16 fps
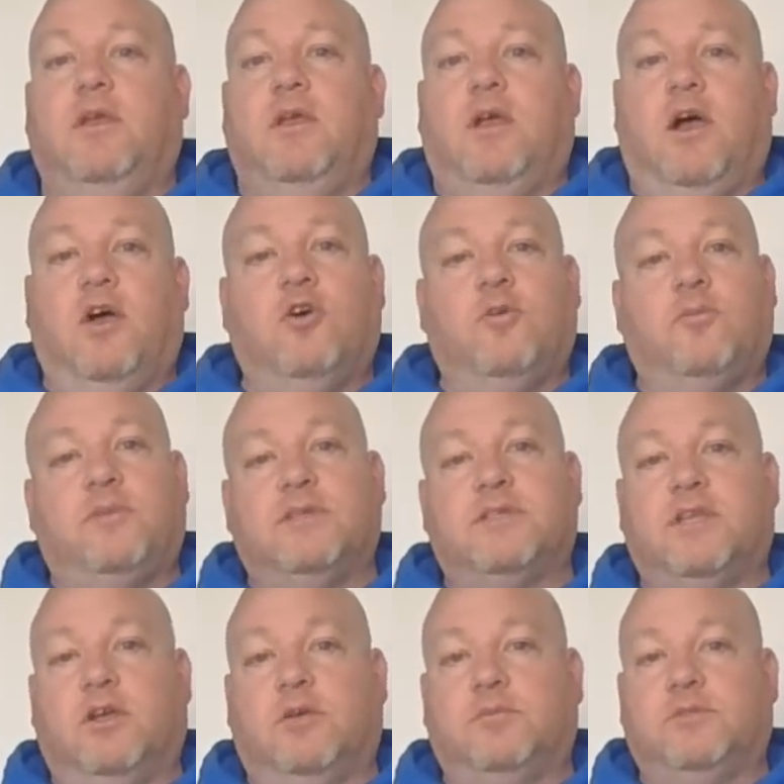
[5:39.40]
I hope this
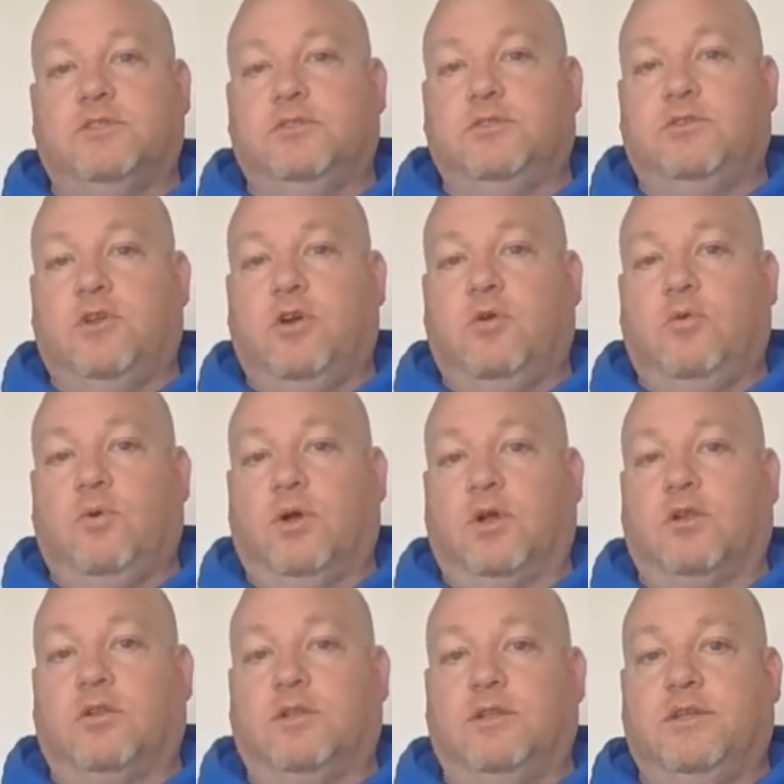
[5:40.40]
helps you know
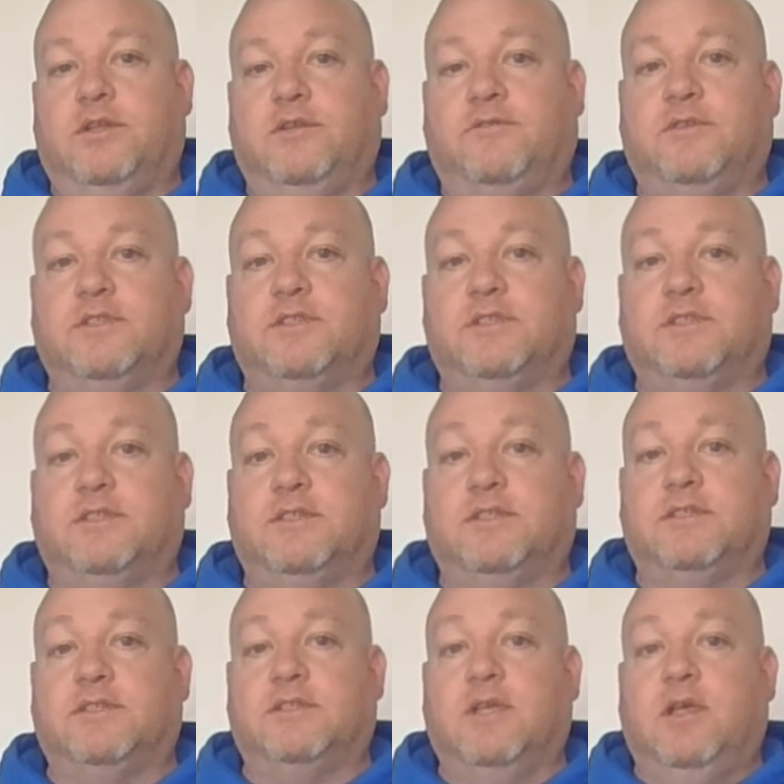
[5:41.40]
what the difference
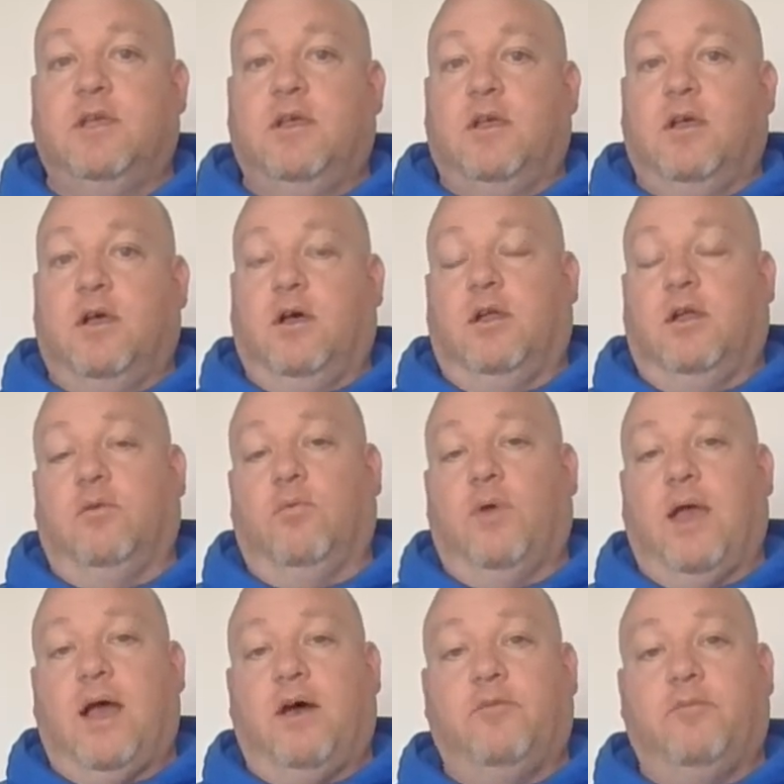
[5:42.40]
is on
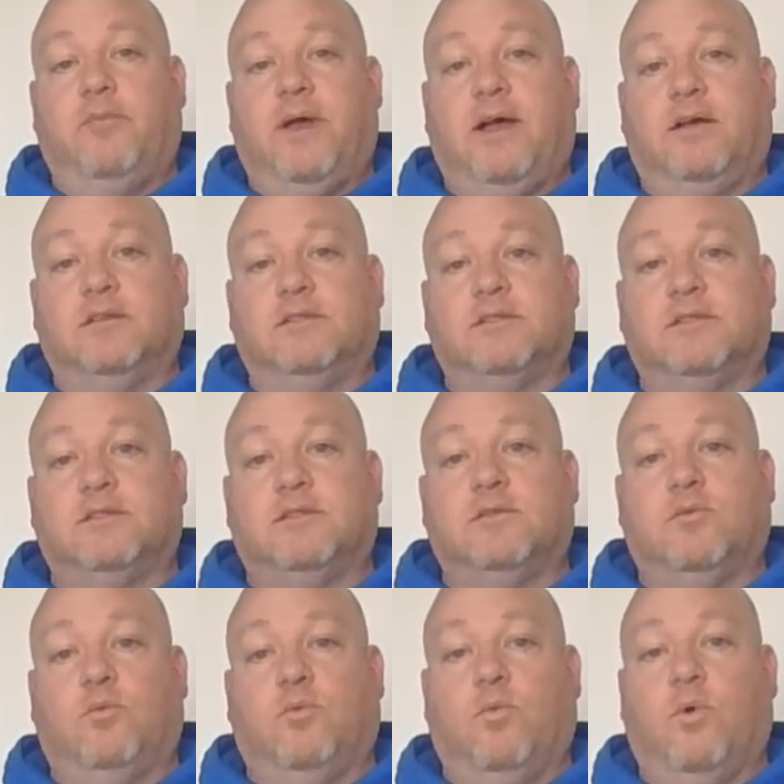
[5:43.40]
out of bounds,
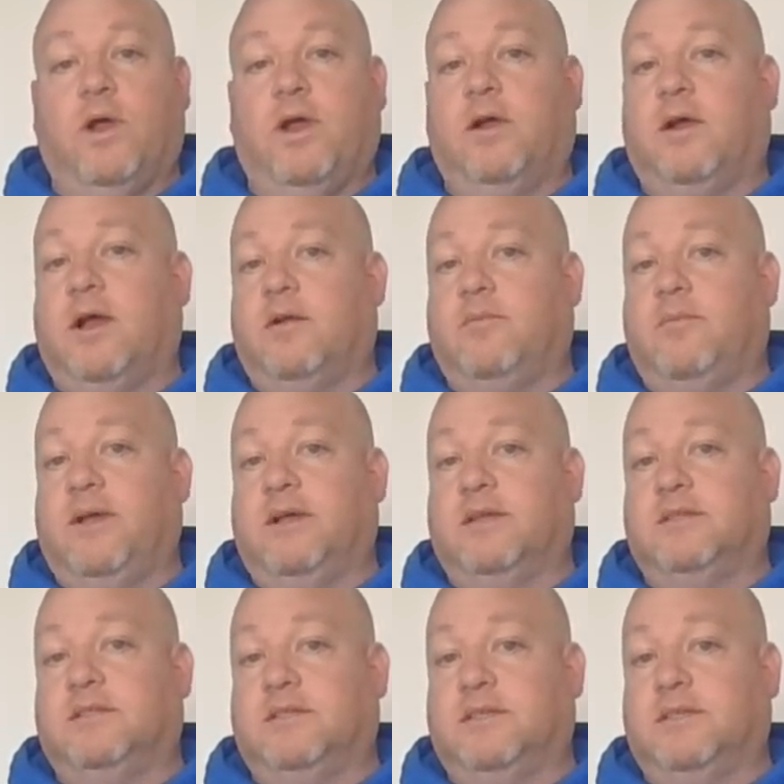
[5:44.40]
where out of
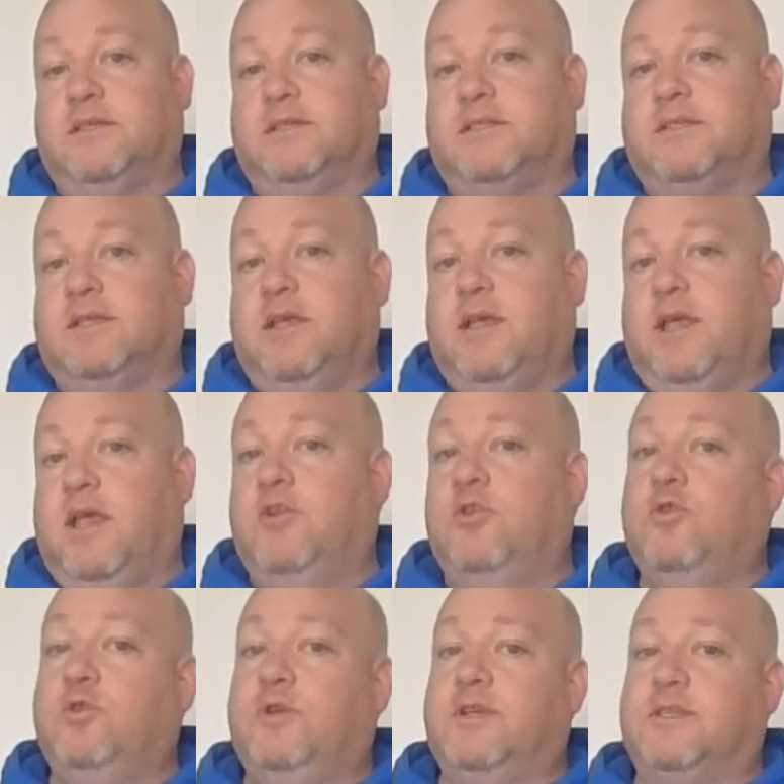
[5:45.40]
bounds is, and
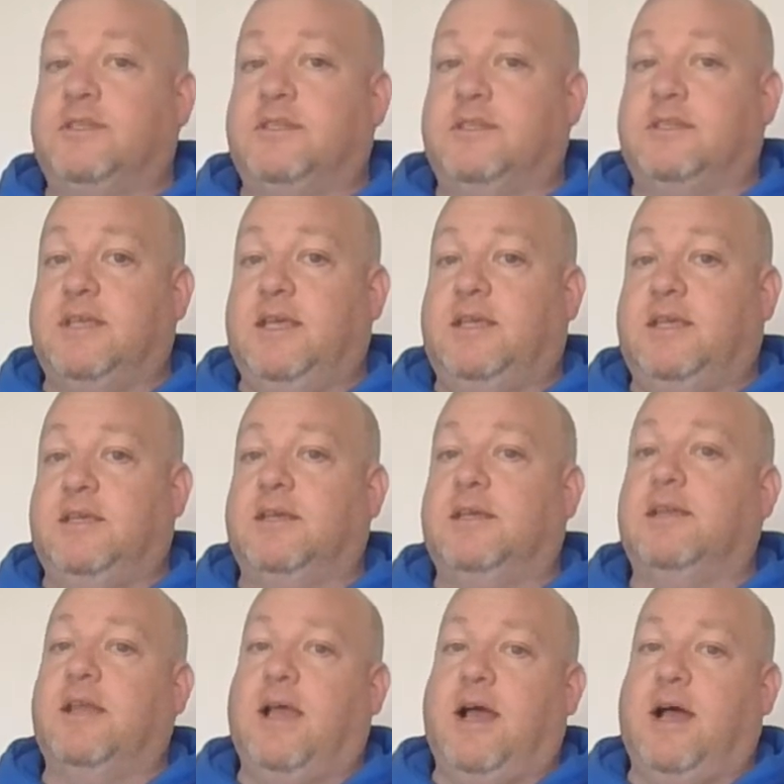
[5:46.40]
who gets to take it
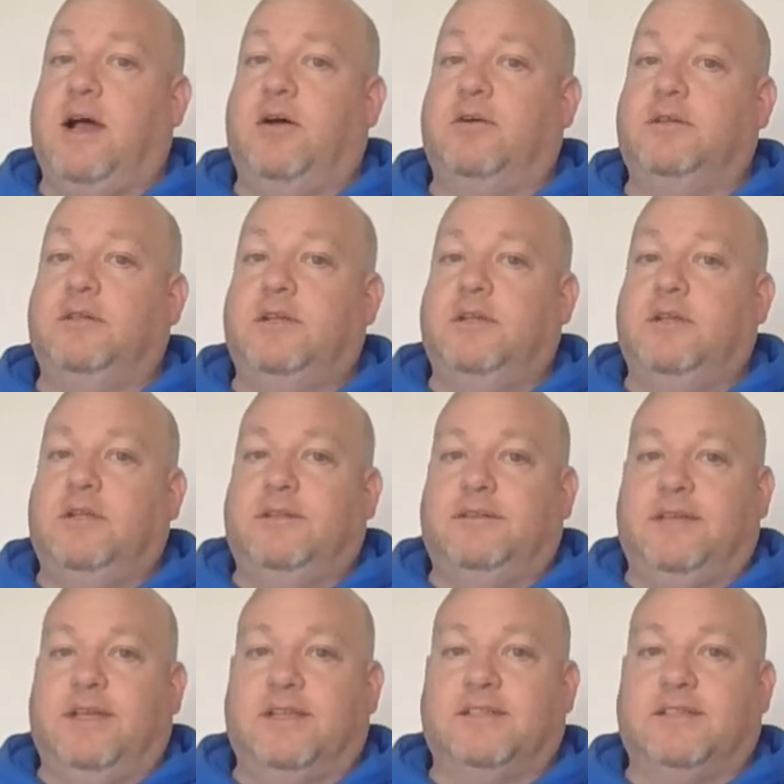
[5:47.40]
and how.
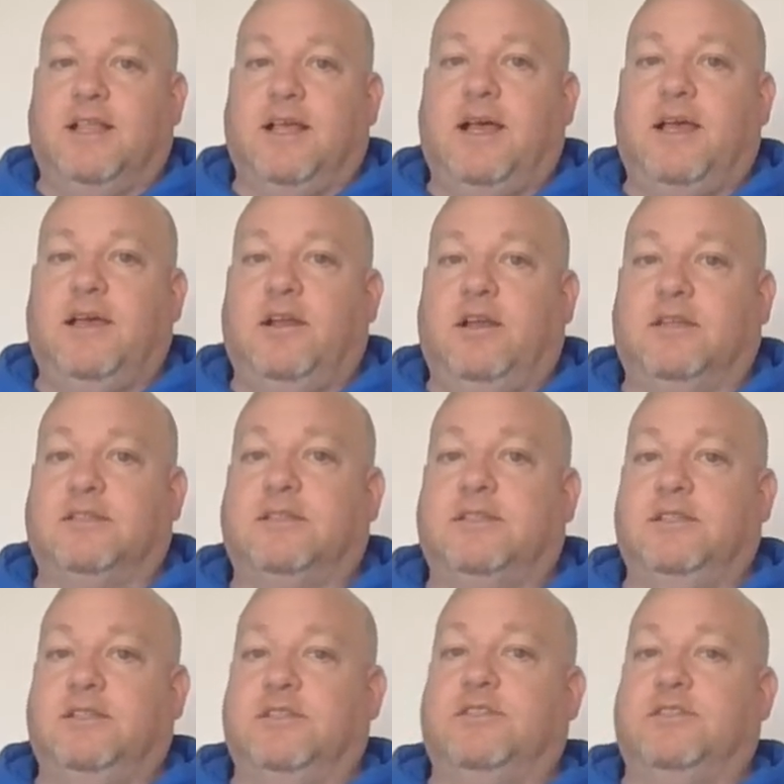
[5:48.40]
Thanks a lot, and I'll
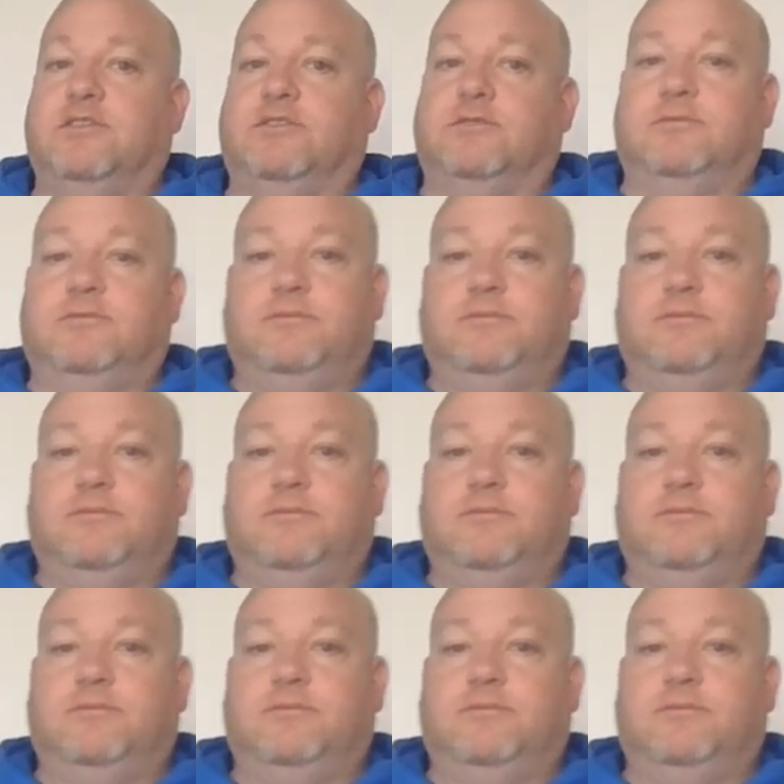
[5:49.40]
see you soon.